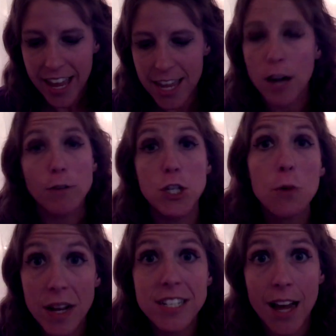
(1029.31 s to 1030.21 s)
You know,
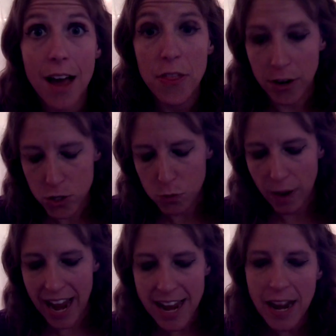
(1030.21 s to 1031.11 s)
do unto others,
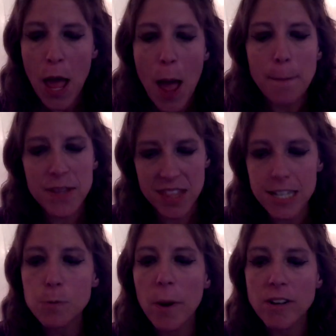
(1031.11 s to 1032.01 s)
right? But
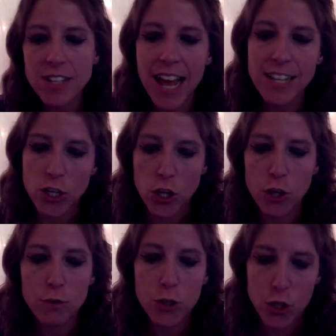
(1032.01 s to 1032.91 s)
this person has a
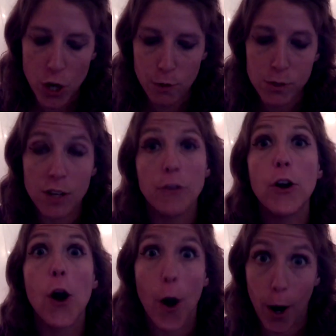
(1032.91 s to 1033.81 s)
huge dose of
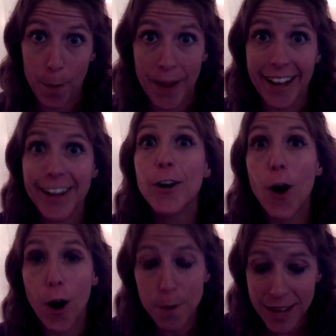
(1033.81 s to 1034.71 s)
karma,
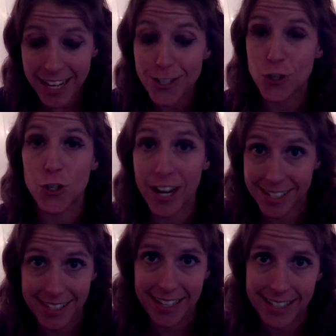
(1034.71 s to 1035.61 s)
karmic
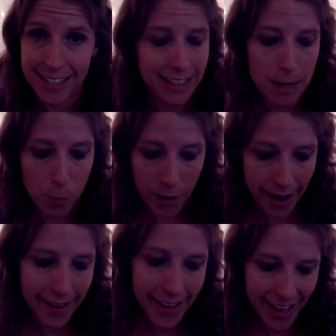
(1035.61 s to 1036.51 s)
justice,
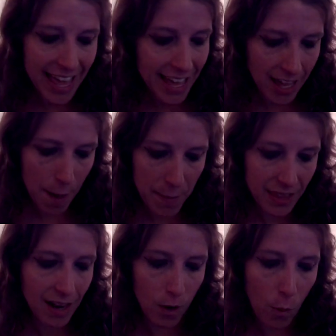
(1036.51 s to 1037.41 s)
Libra,
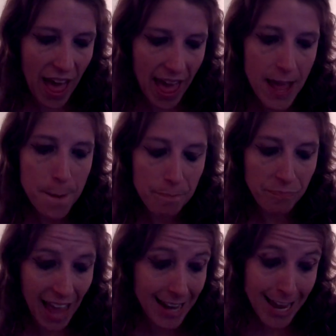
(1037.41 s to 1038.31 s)
coming their way. And